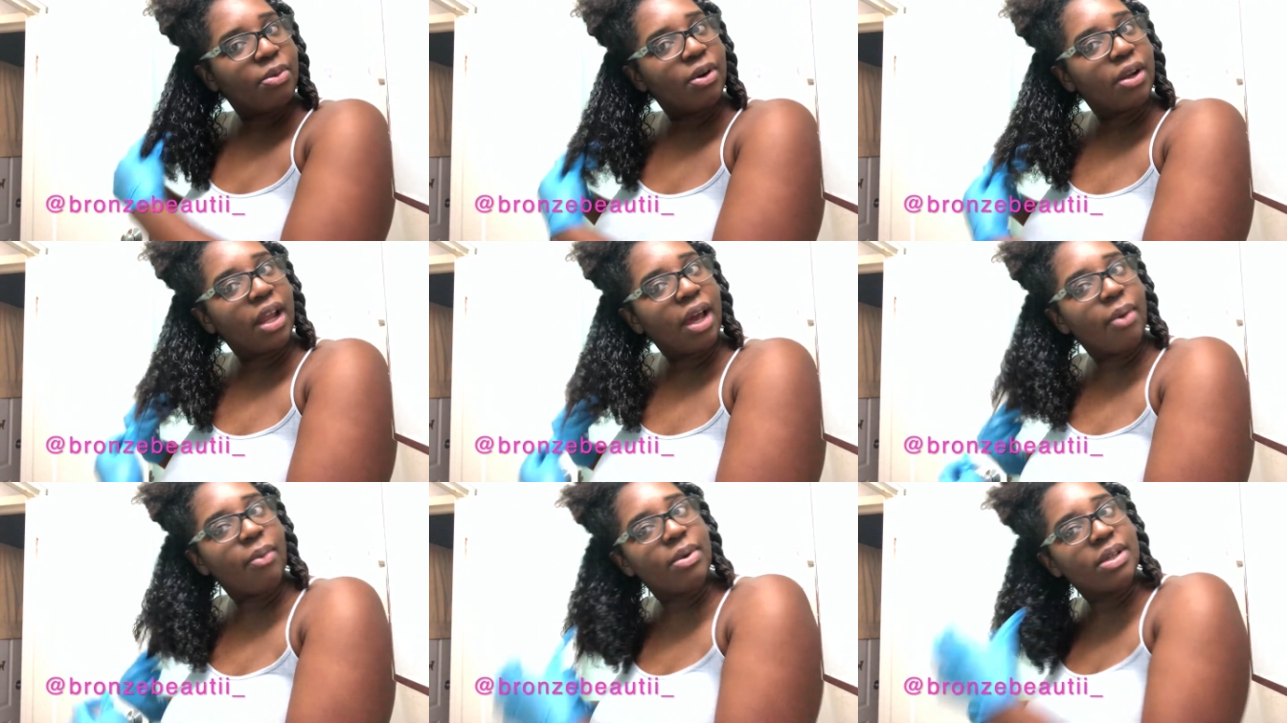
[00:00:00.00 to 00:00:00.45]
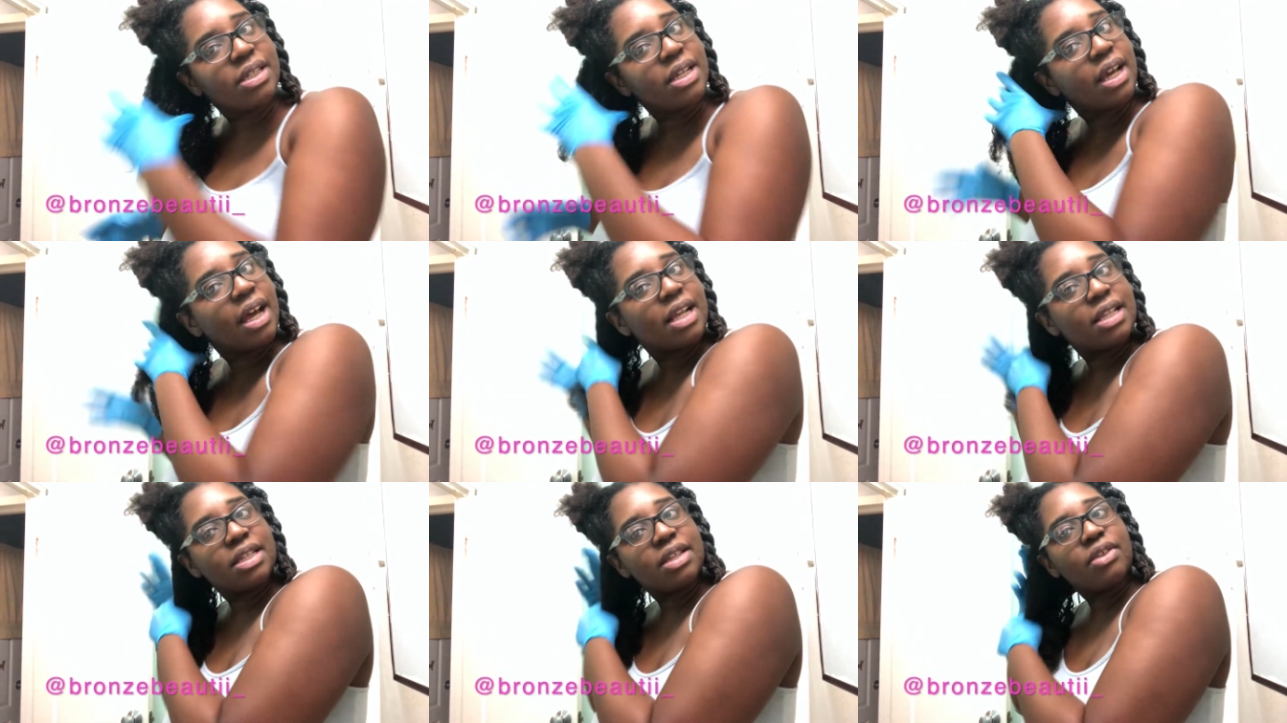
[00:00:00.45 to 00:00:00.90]
Like once it
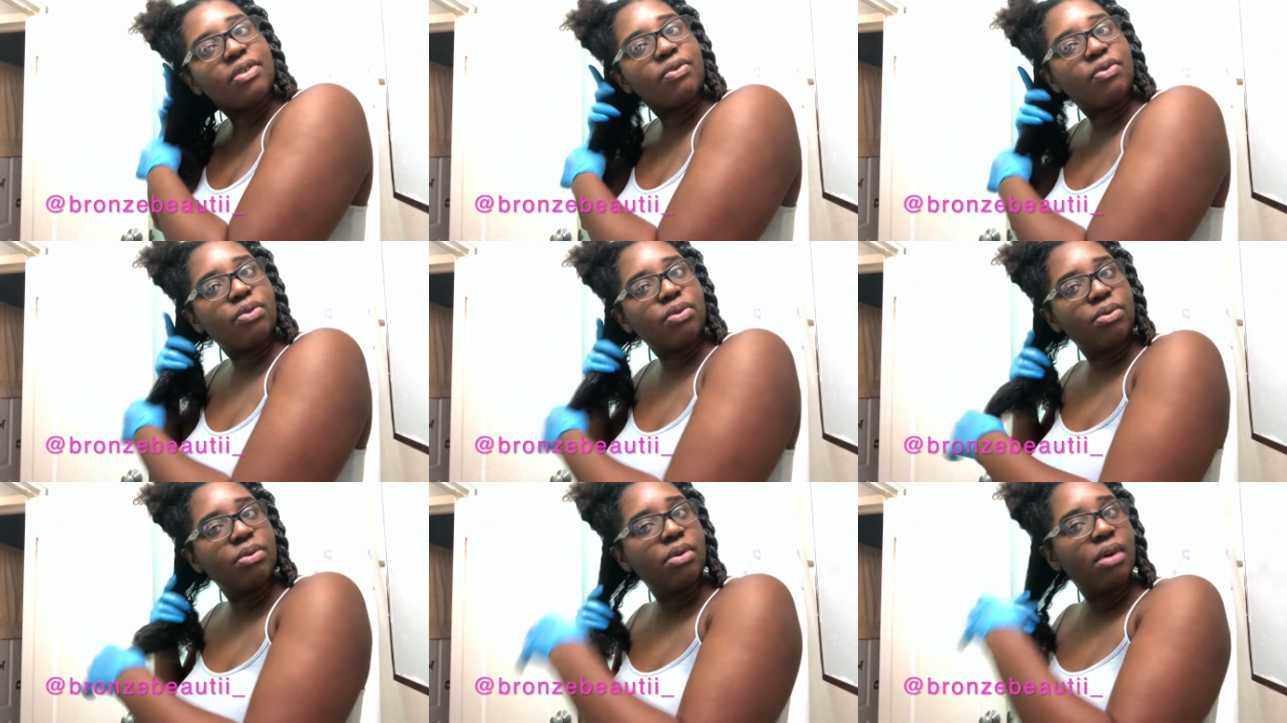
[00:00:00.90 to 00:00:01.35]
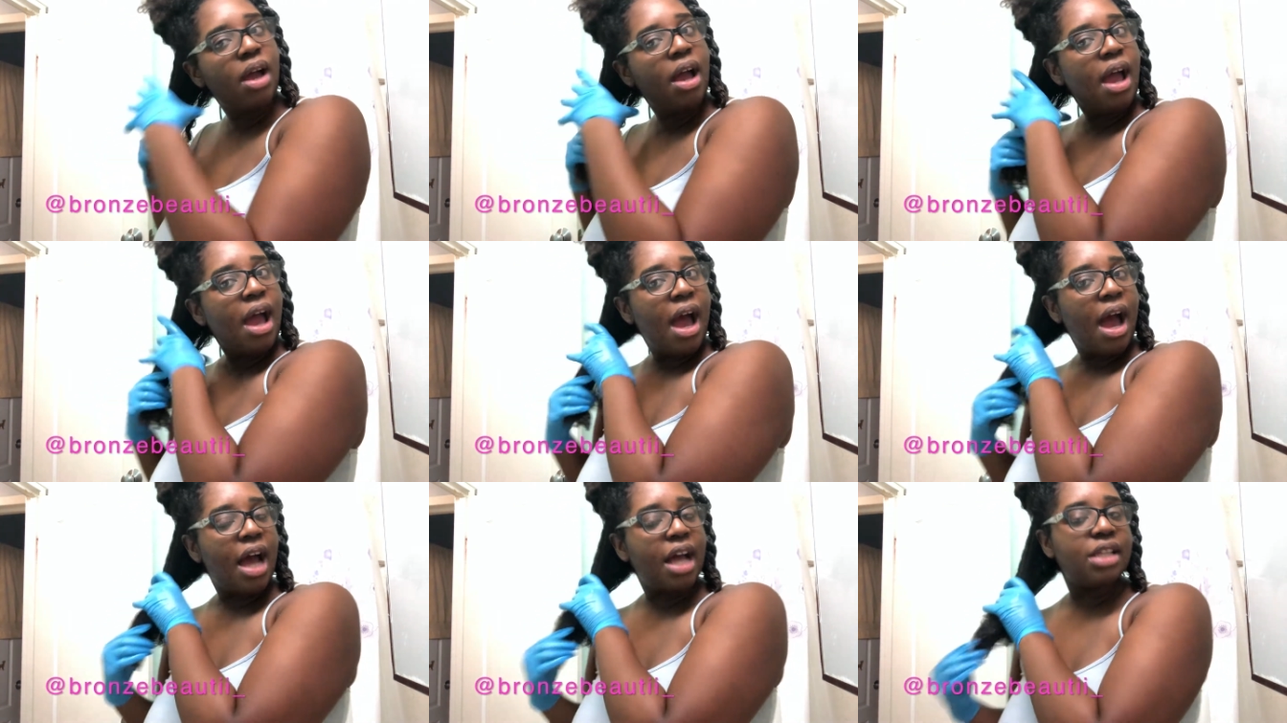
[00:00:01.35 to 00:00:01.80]
got to the root,
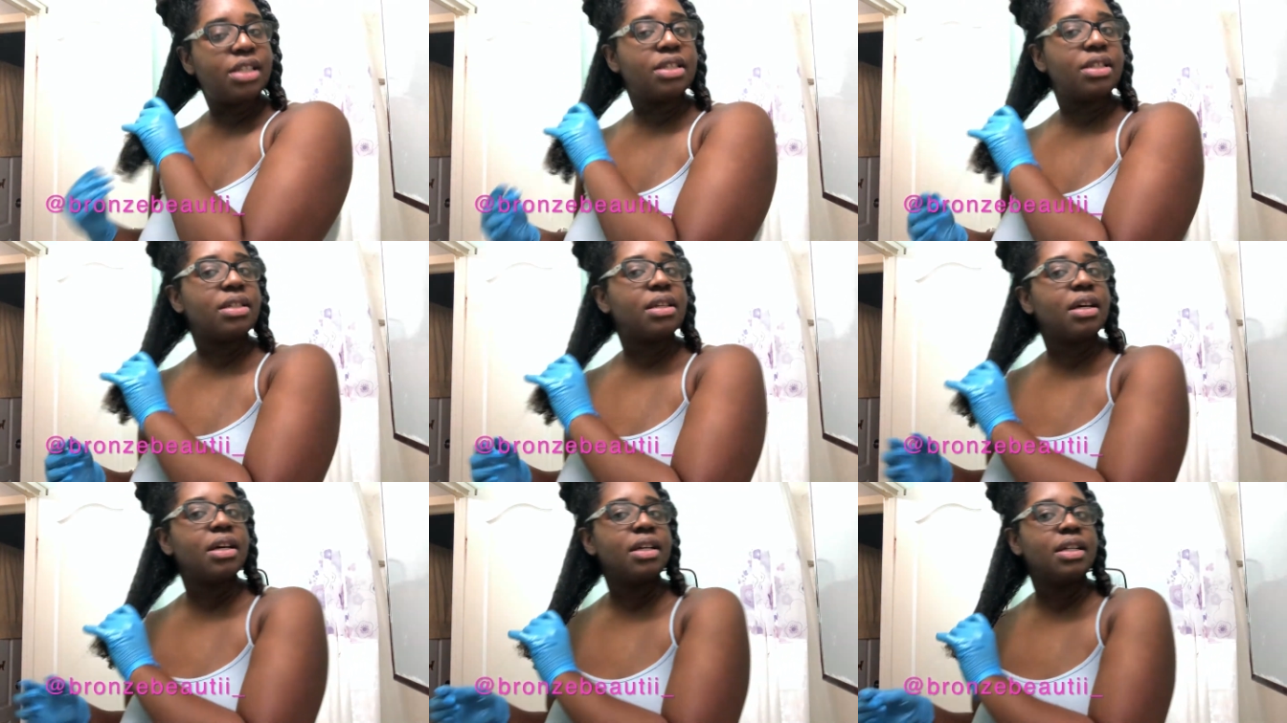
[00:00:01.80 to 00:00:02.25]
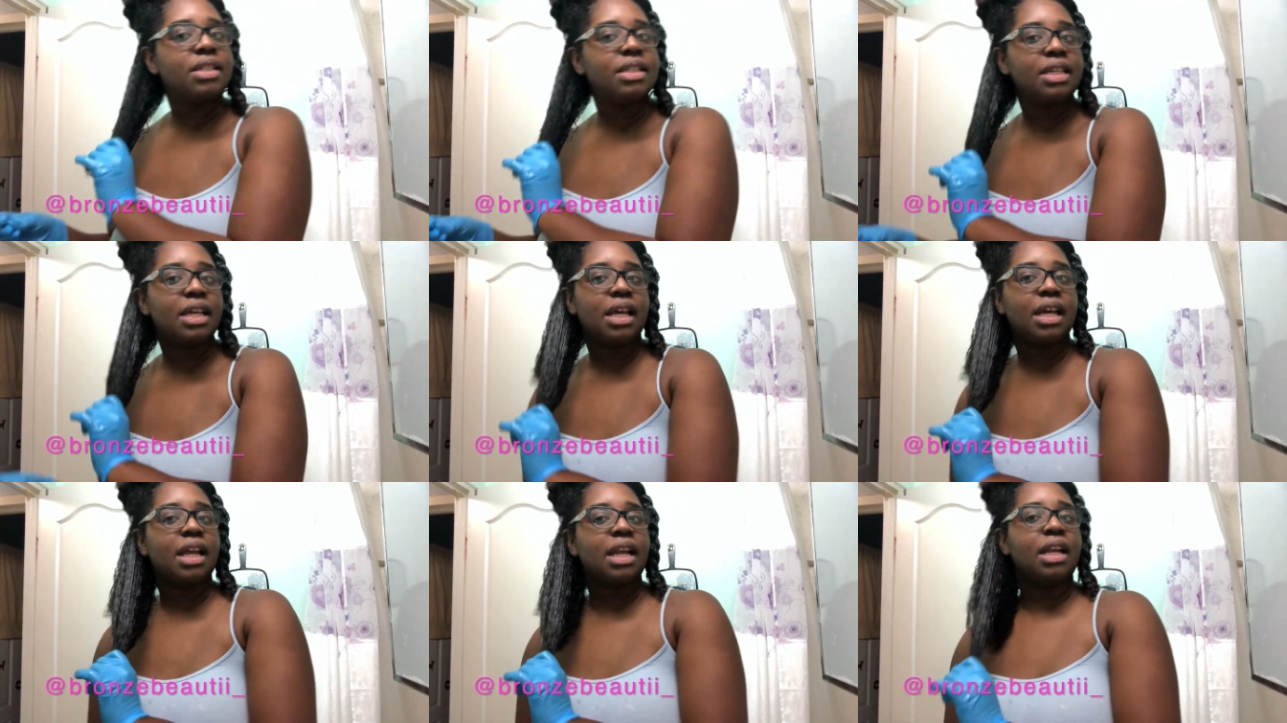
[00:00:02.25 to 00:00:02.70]
I just couldn't
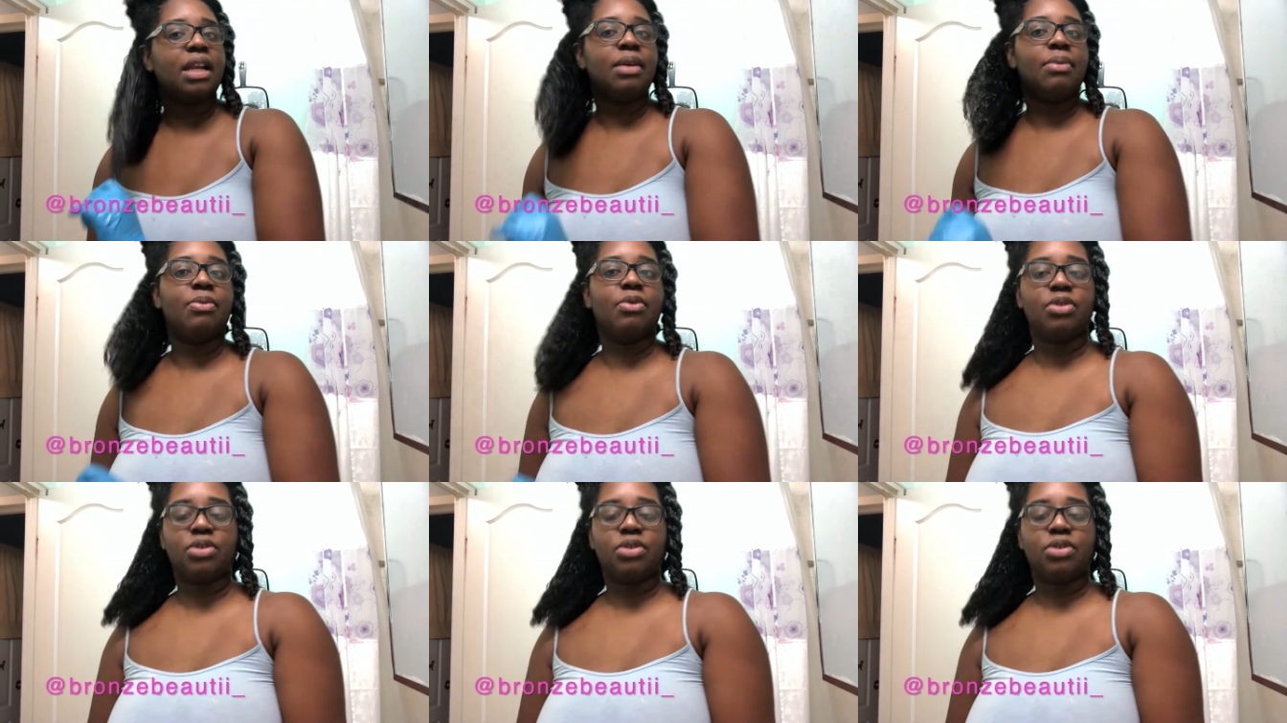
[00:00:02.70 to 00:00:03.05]
take it anymore.